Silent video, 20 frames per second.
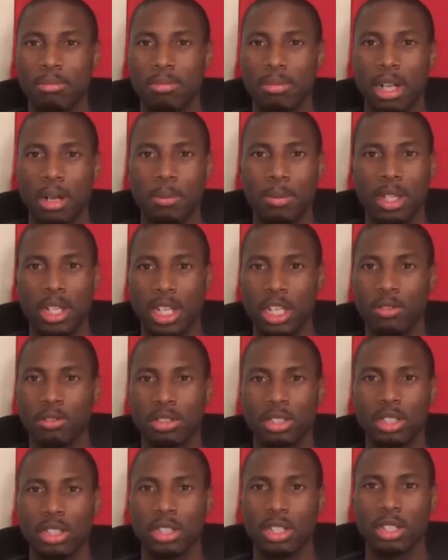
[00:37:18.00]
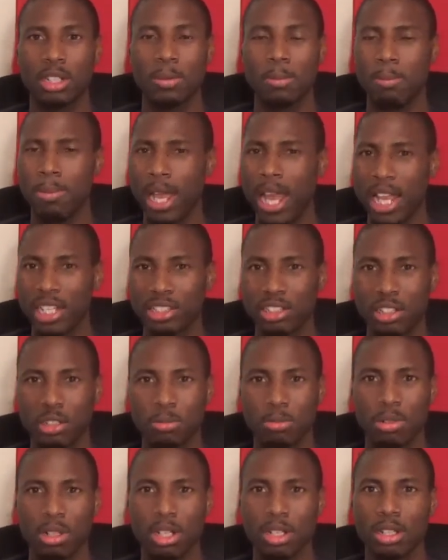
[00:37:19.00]
I mean, he was a
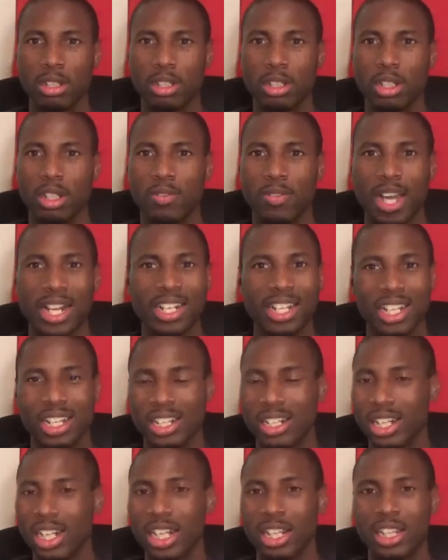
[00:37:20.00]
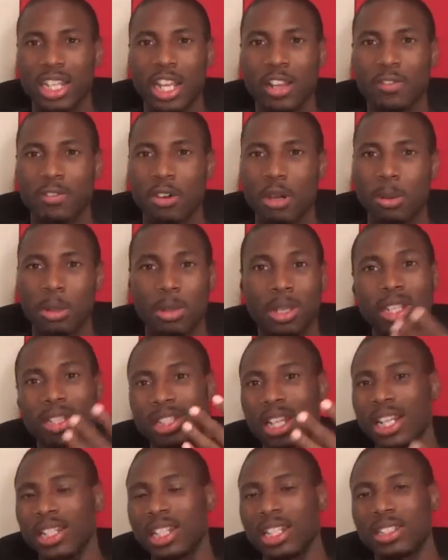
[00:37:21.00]
compassionate brother. If I needed anything from him, he's
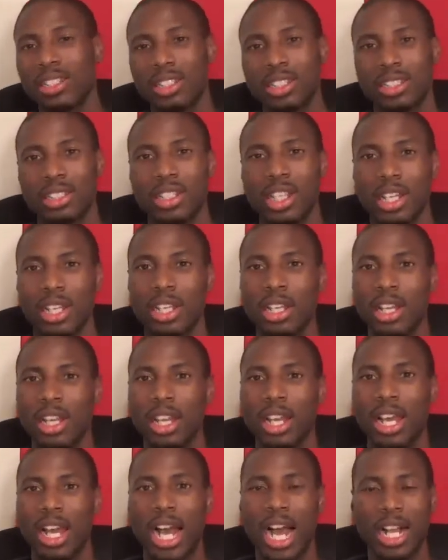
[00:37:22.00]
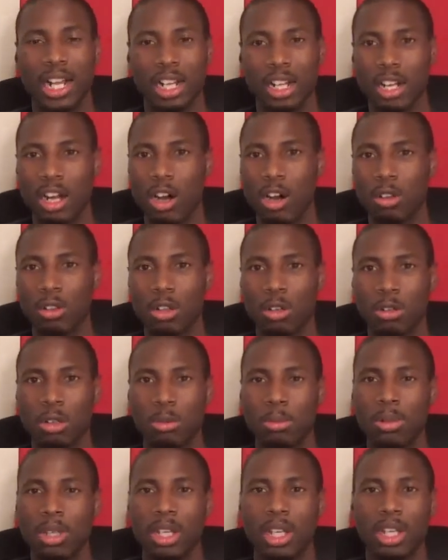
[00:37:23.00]
like that to this day. I can call on him,
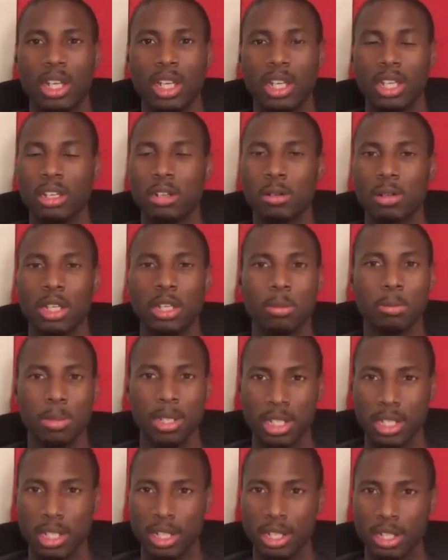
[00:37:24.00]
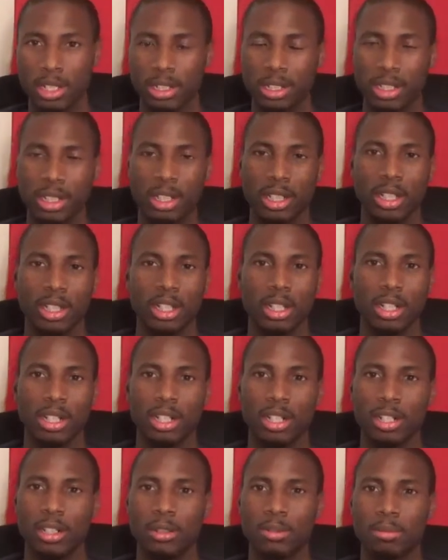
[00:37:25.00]
and he'll he'll be there.
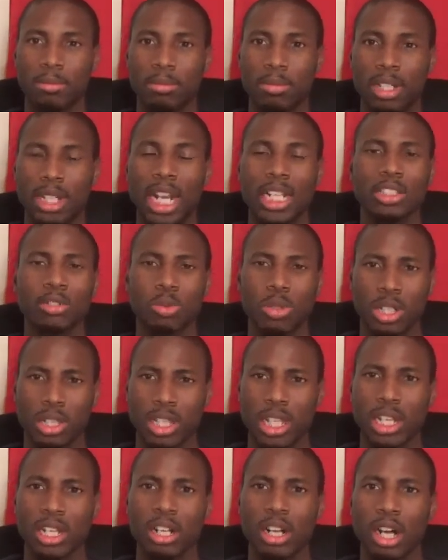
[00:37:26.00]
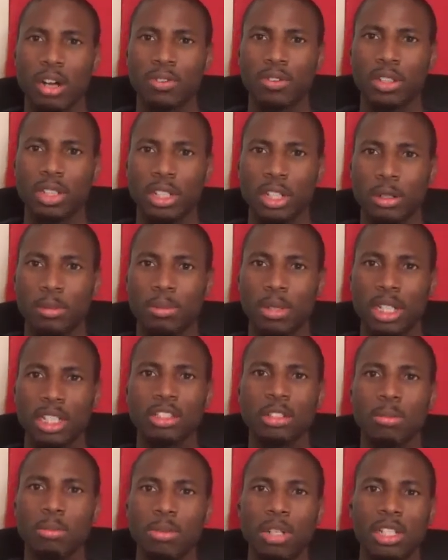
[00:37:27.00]
Um, and I just want to thank God for him. He's
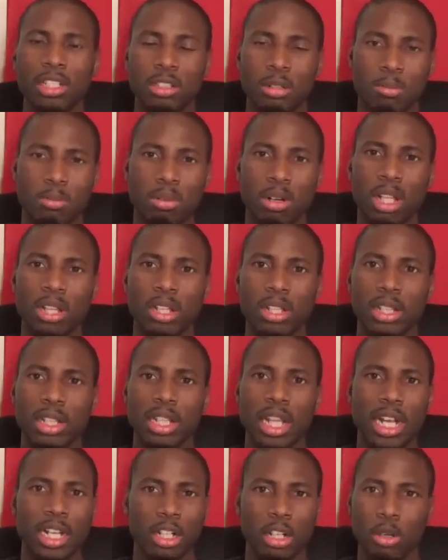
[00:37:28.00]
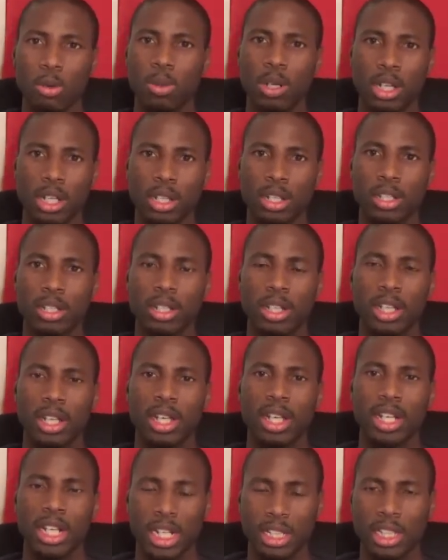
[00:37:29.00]
a he's a brother like no other,
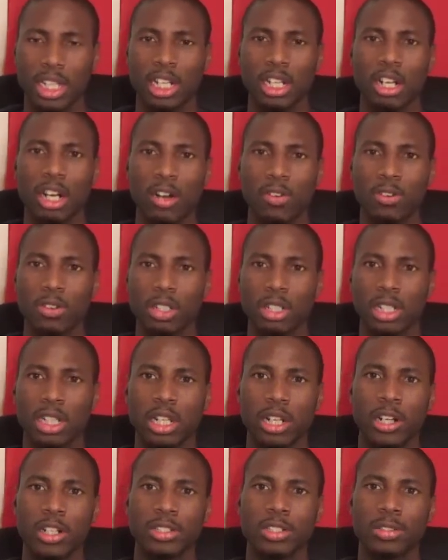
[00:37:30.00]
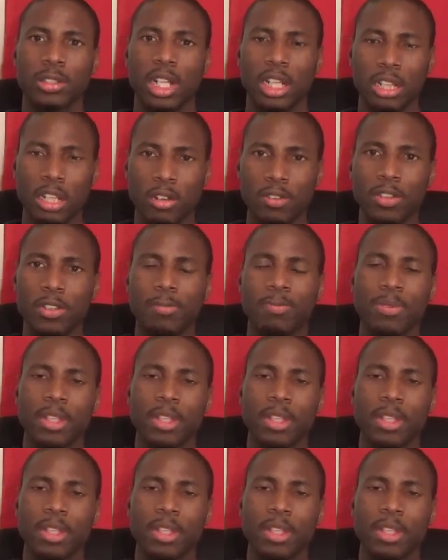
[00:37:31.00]
and I thank God for you, Clarence. I love you